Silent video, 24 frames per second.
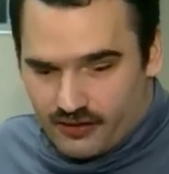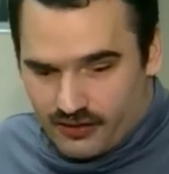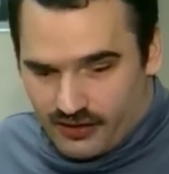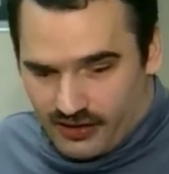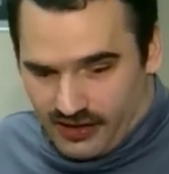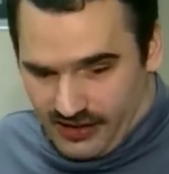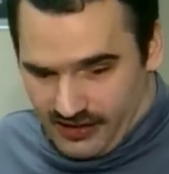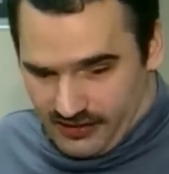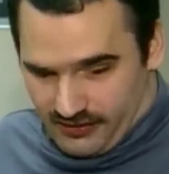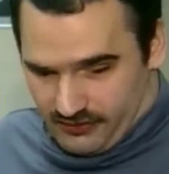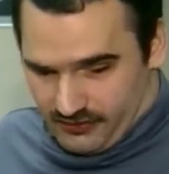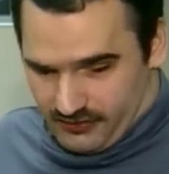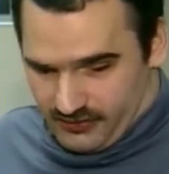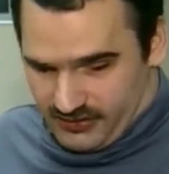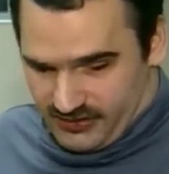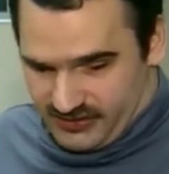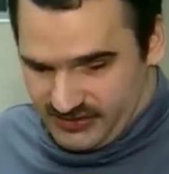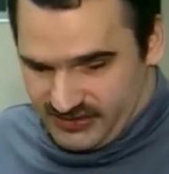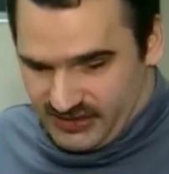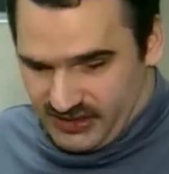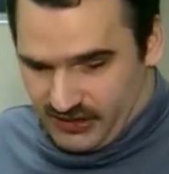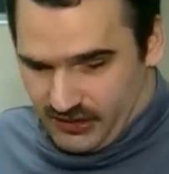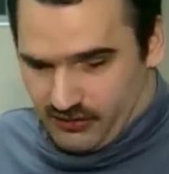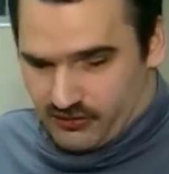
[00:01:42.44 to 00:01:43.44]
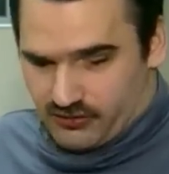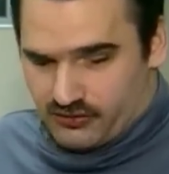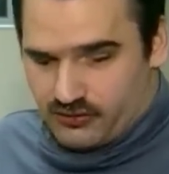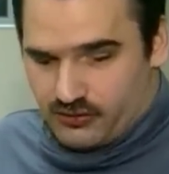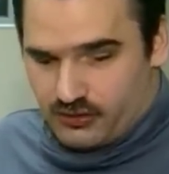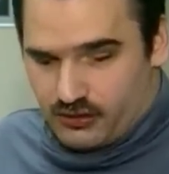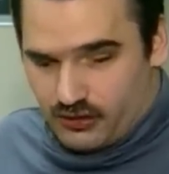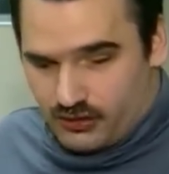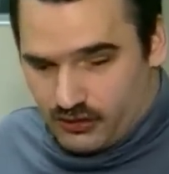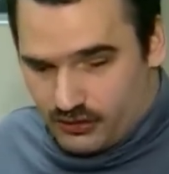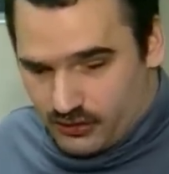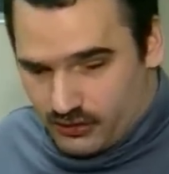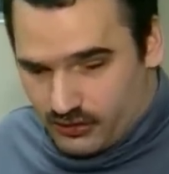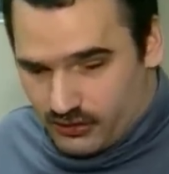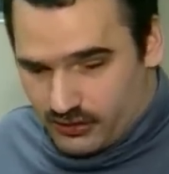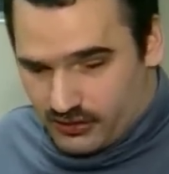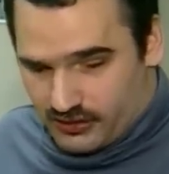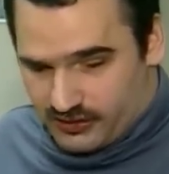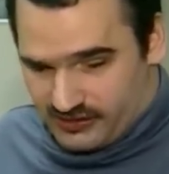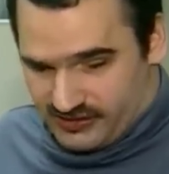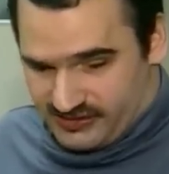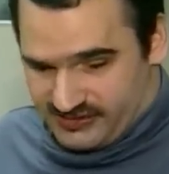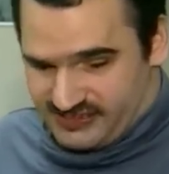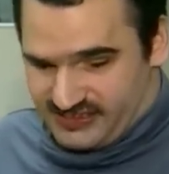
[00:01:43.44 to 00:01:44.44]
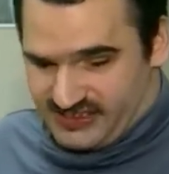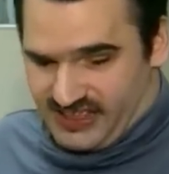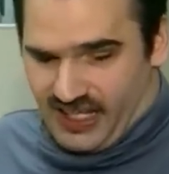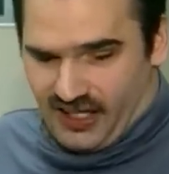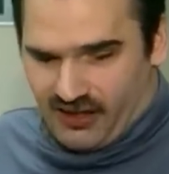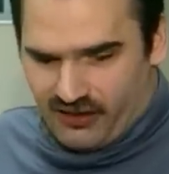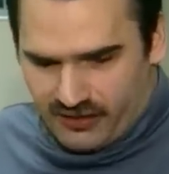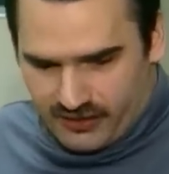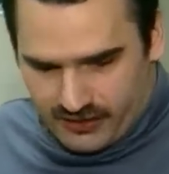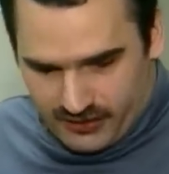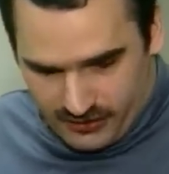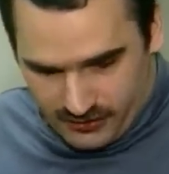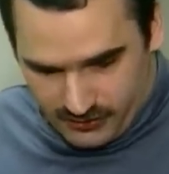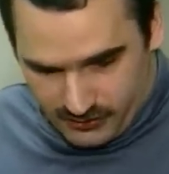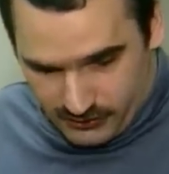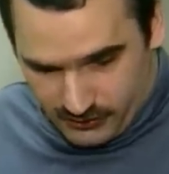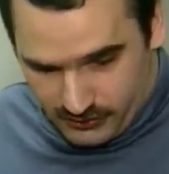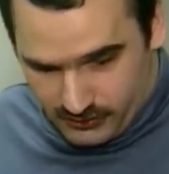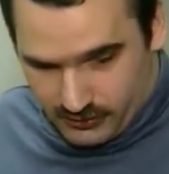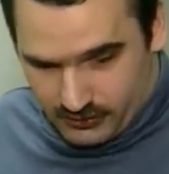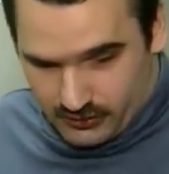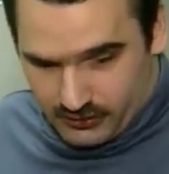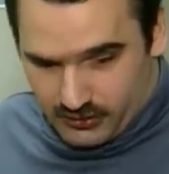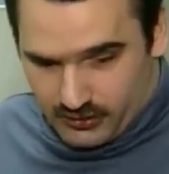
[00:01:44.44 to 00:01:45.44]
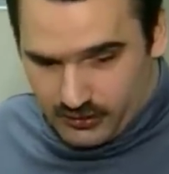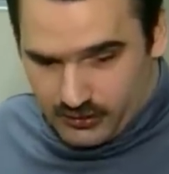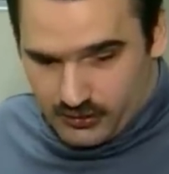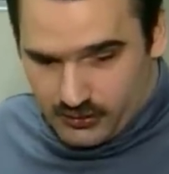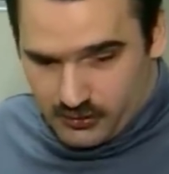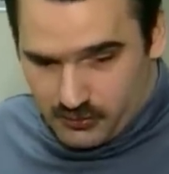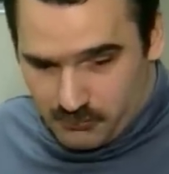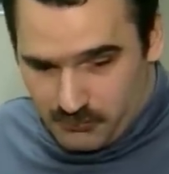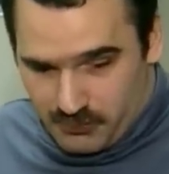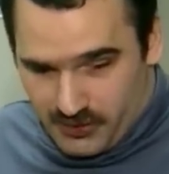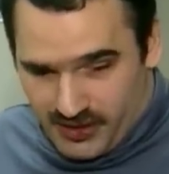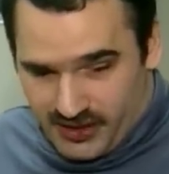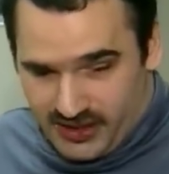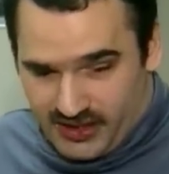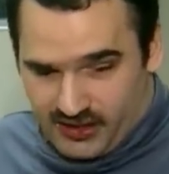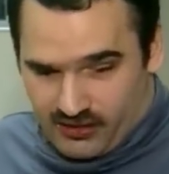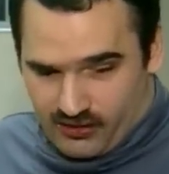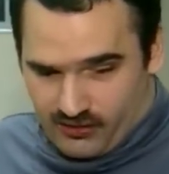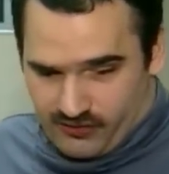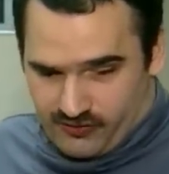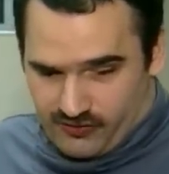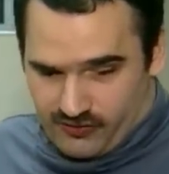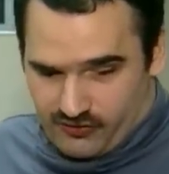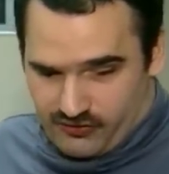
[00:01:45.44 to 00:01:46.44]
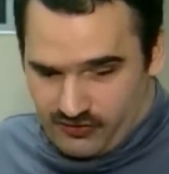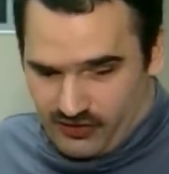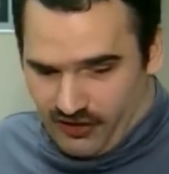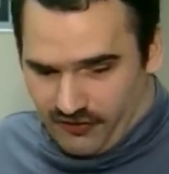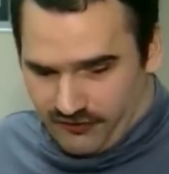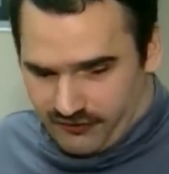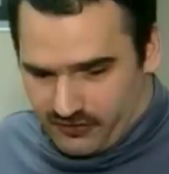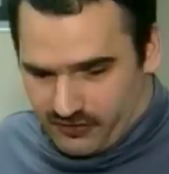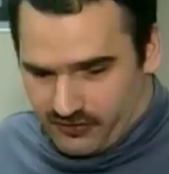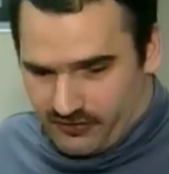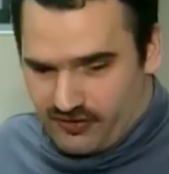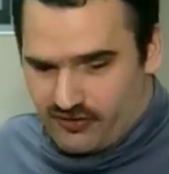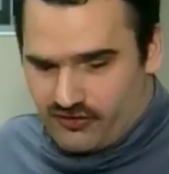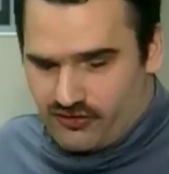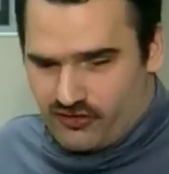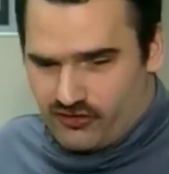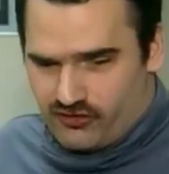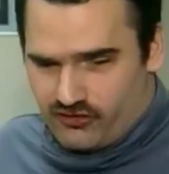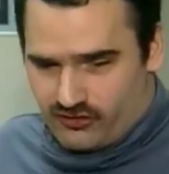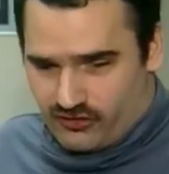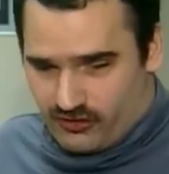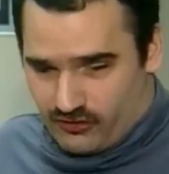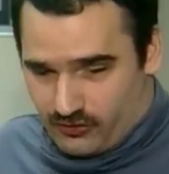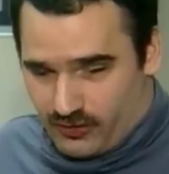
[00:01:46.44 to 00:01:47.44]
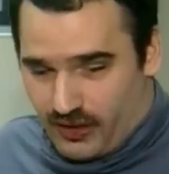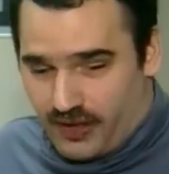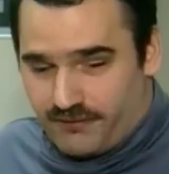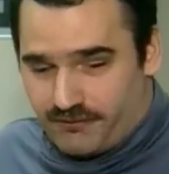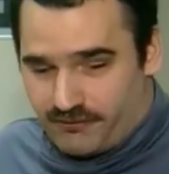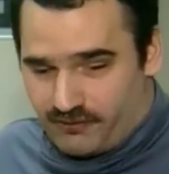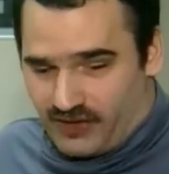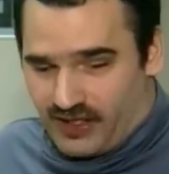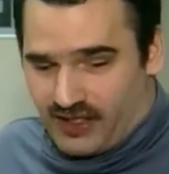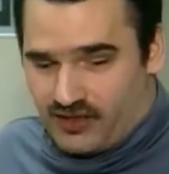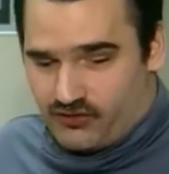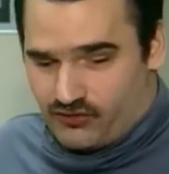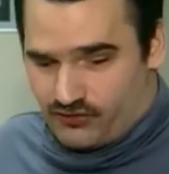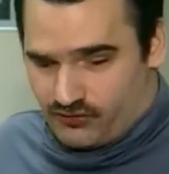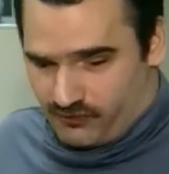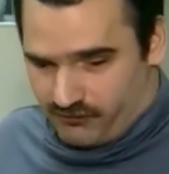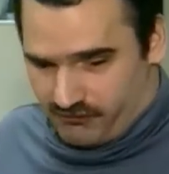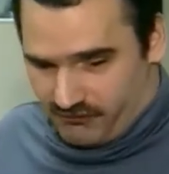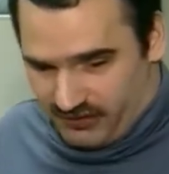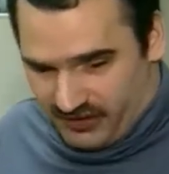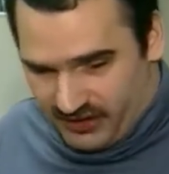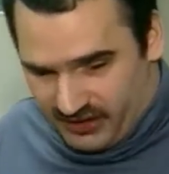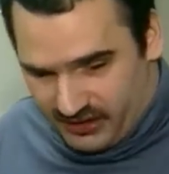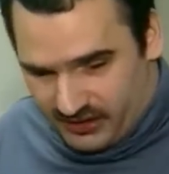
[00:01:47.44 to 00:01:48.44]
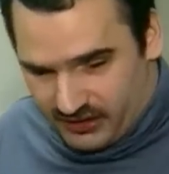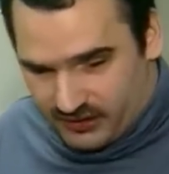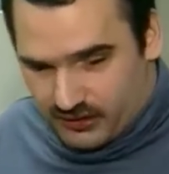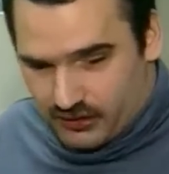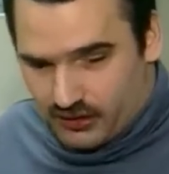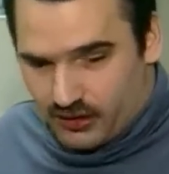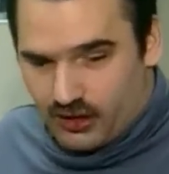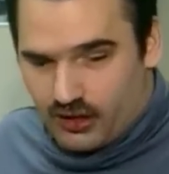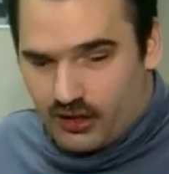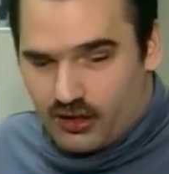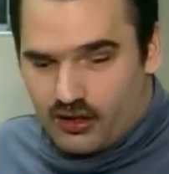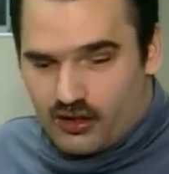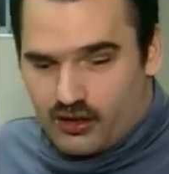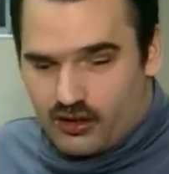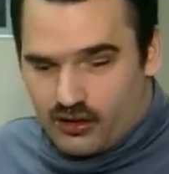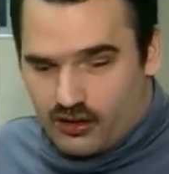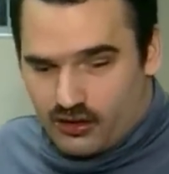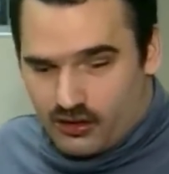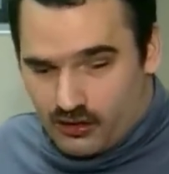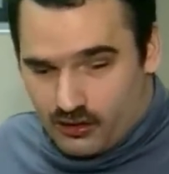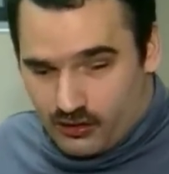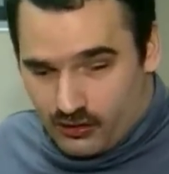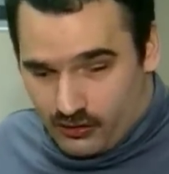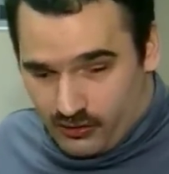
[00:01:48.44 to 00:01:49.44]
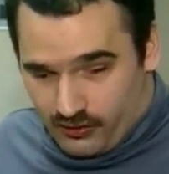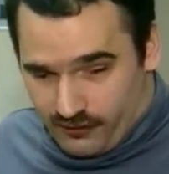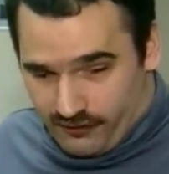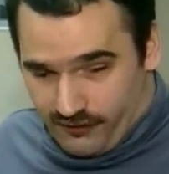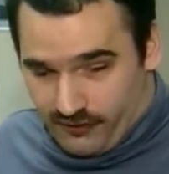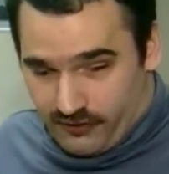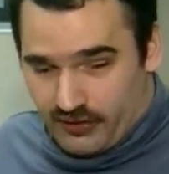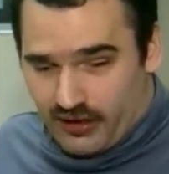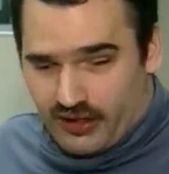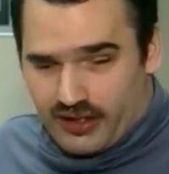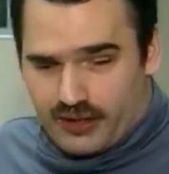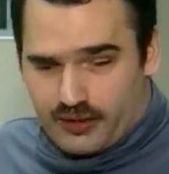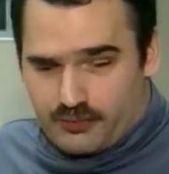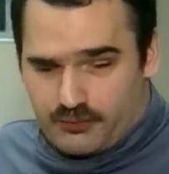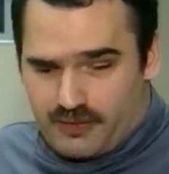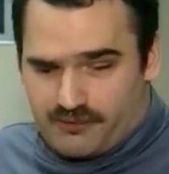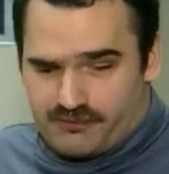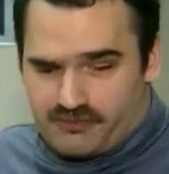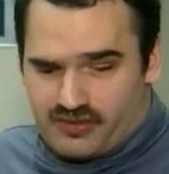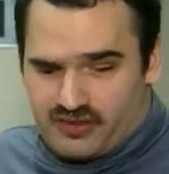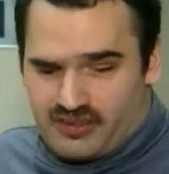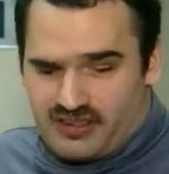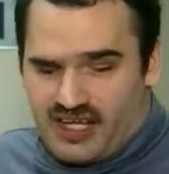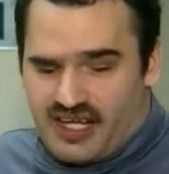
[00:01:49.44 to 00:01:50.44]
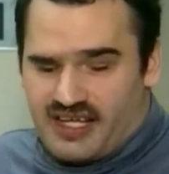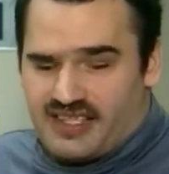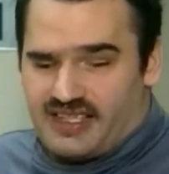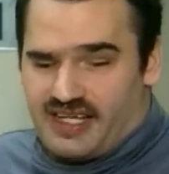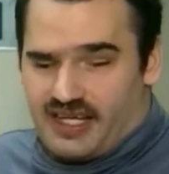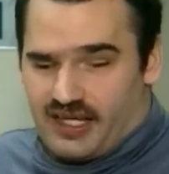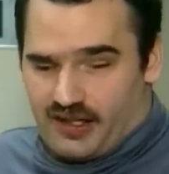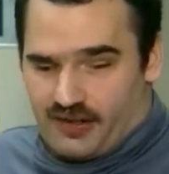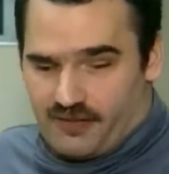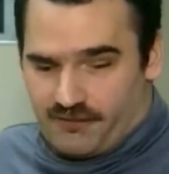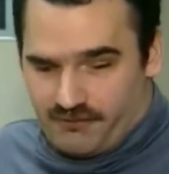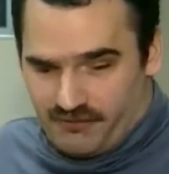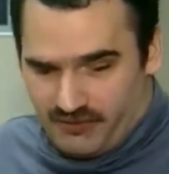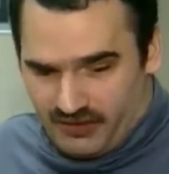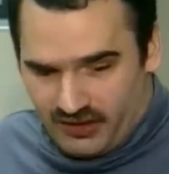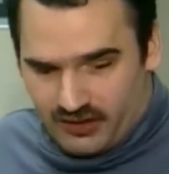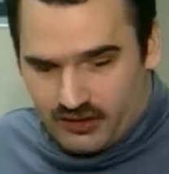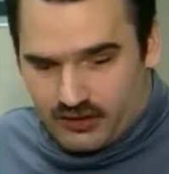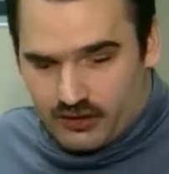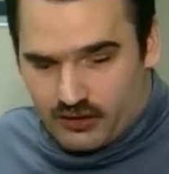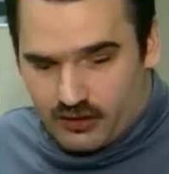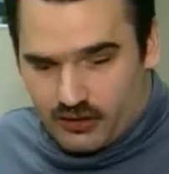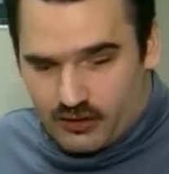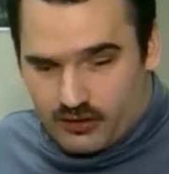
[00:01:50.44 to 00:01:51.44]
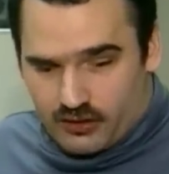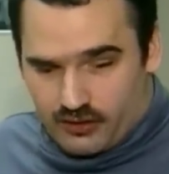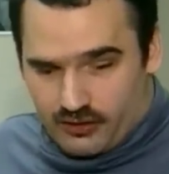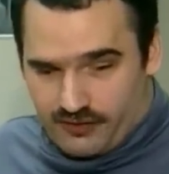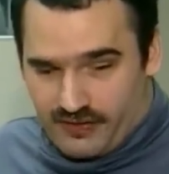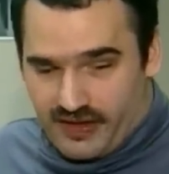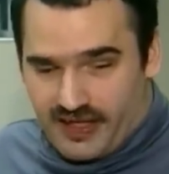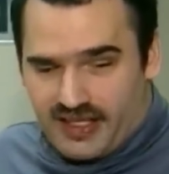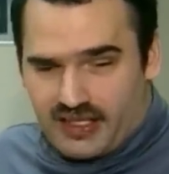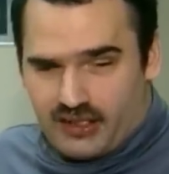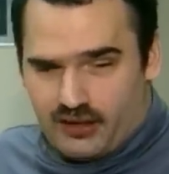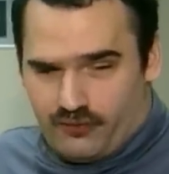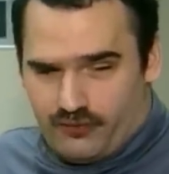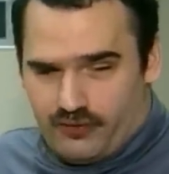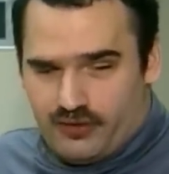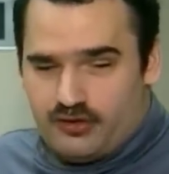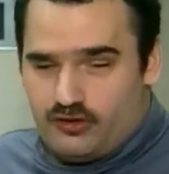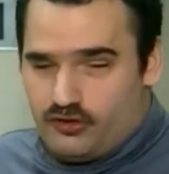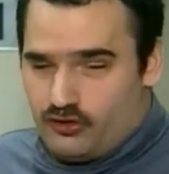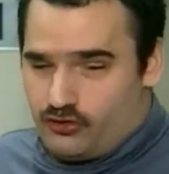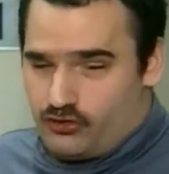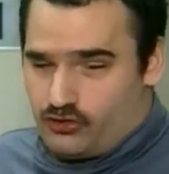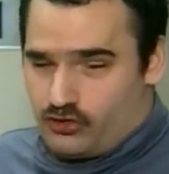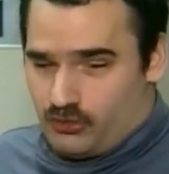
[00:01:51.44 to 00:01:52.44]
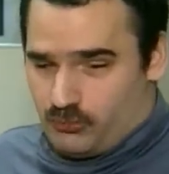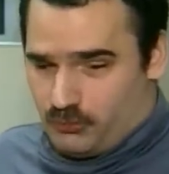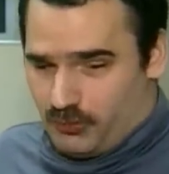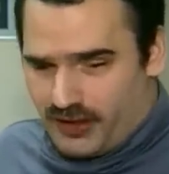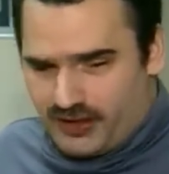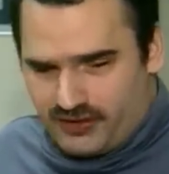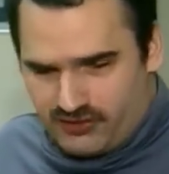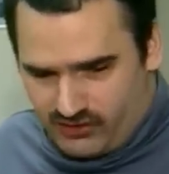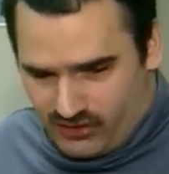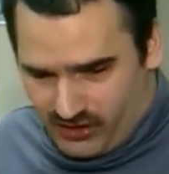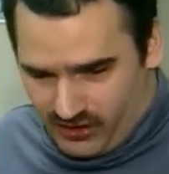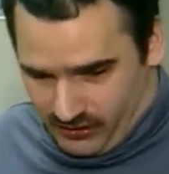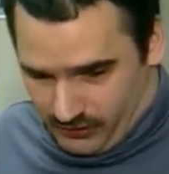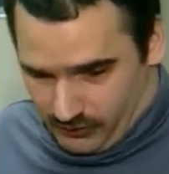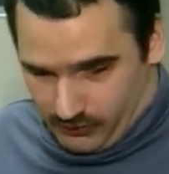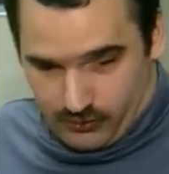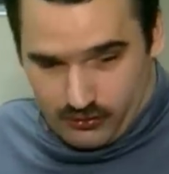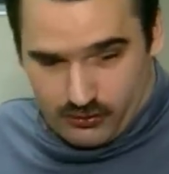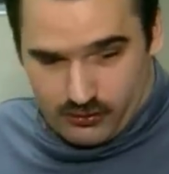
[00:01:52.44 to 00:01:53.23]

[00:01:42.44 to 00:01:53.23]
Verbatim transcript: I don't, it, you know, it's scary being here in the shelter. This isn't the right place for me. They're not equipped to take care of me. They can only do so much here.